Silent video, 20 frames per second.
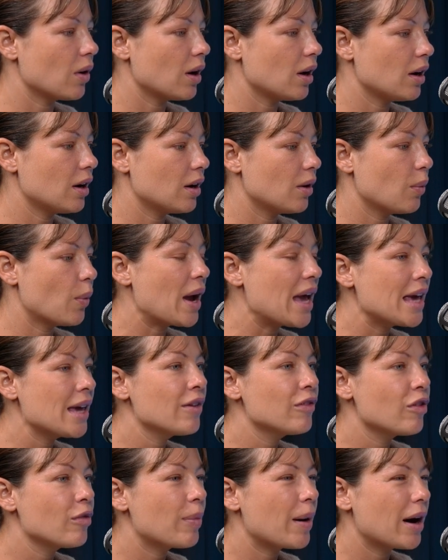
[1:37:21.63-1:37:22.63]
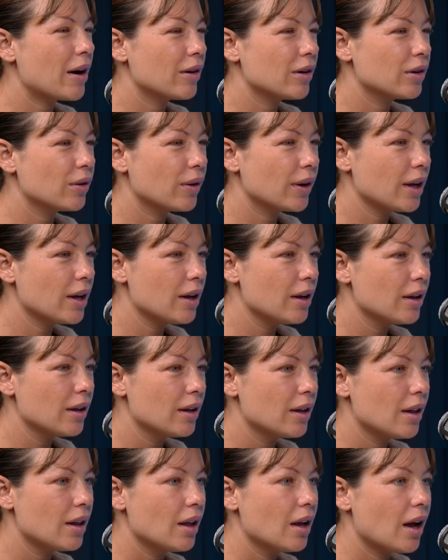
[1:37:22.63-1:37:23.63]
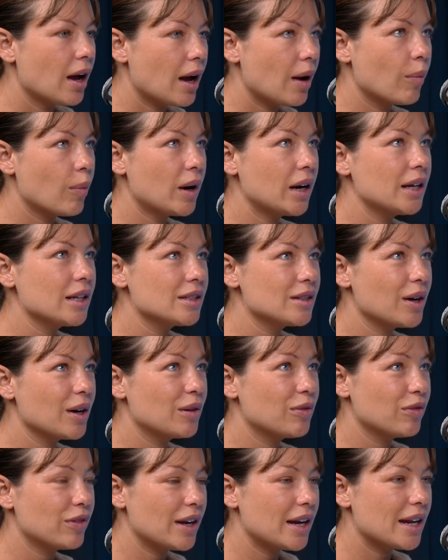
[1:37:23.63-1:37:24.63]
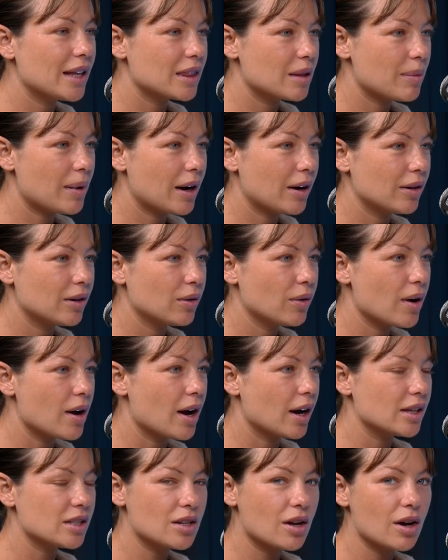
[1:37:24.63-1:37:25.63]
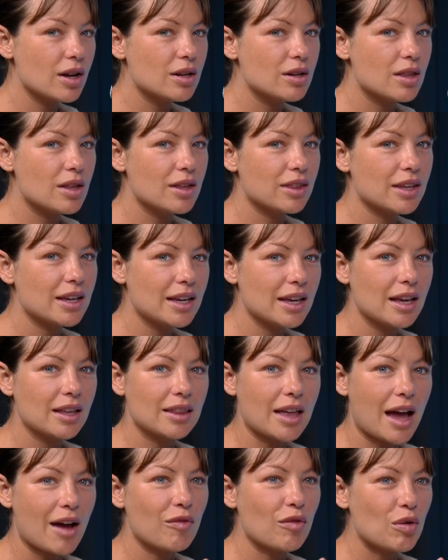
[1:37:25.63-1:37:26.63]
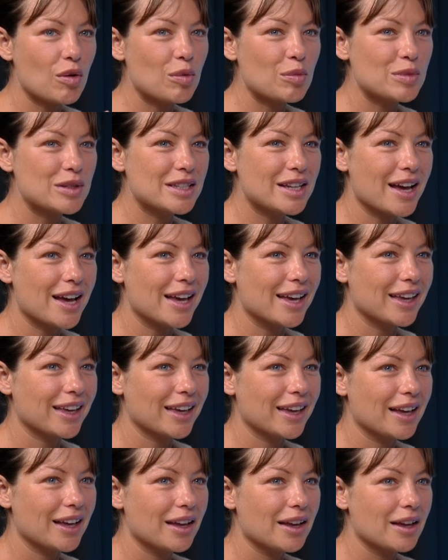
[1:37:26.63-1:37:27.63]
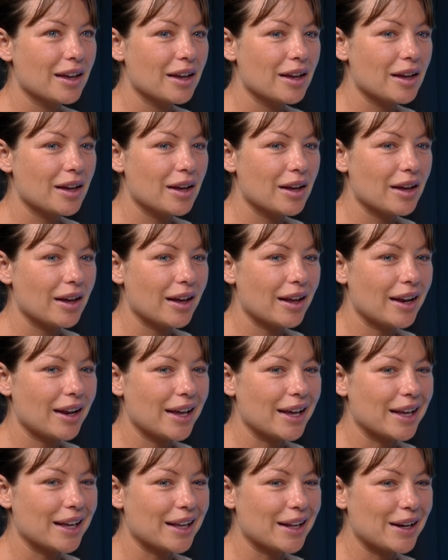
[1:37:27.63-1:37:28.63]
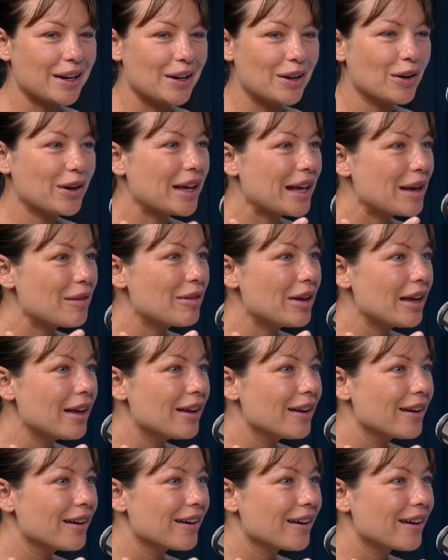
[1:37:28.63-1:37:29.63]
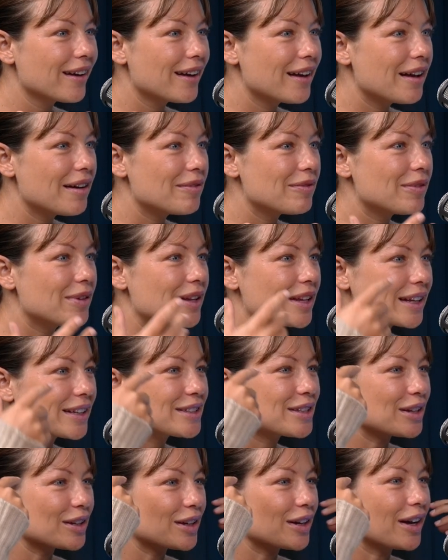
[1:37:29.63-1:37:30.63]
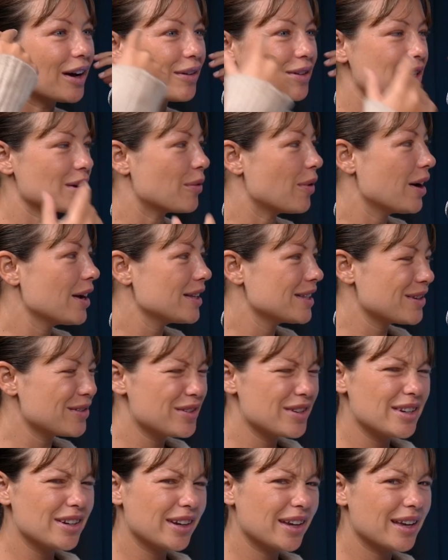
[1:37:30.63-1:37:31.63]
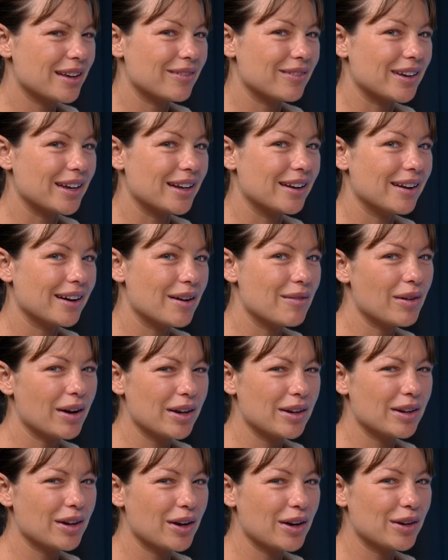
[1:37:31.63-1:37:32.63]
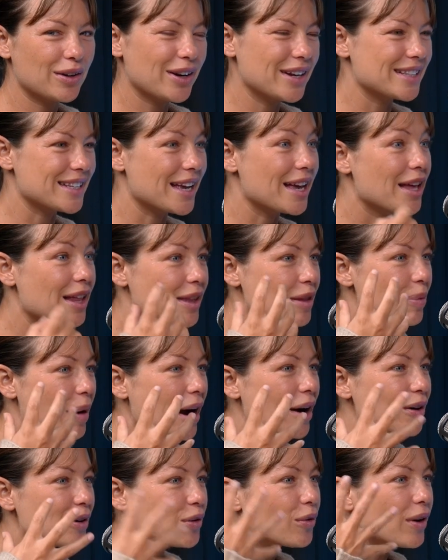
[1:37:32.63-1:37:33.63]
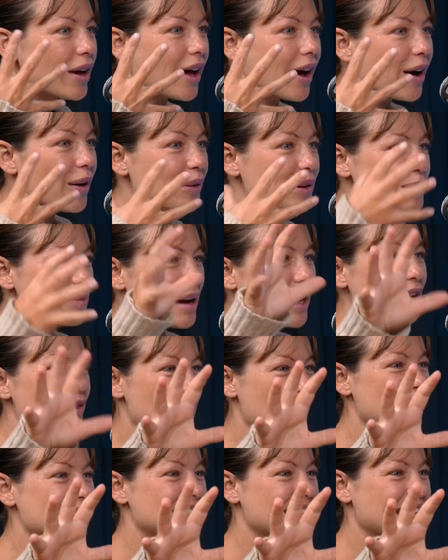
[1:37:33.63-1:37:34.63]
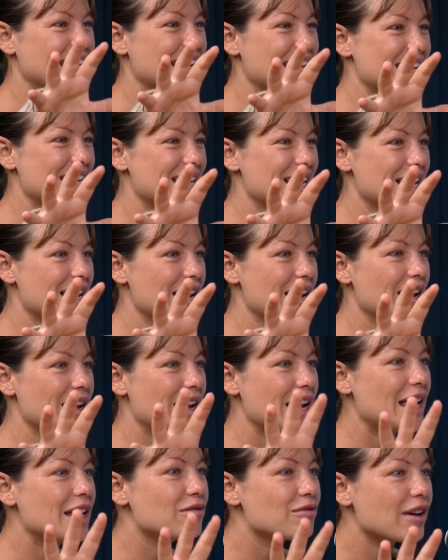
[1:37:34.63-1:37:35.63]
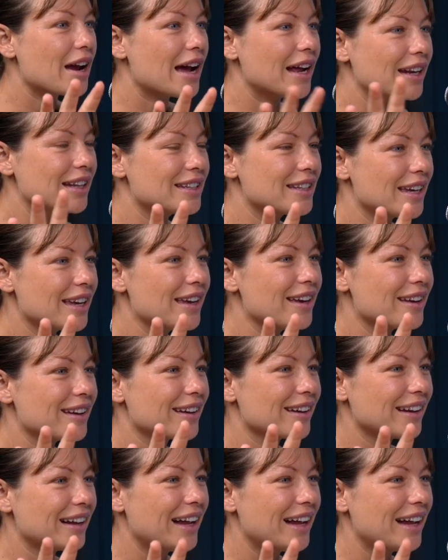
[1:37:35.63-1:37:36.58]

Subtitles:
wave of paranoia, and when I started feeling the paranoia, I started thinking that everyone was like looking at me. But I was like, why is everyone looking at me? Like, am I going crazy? The paranoia was manifesting in reality.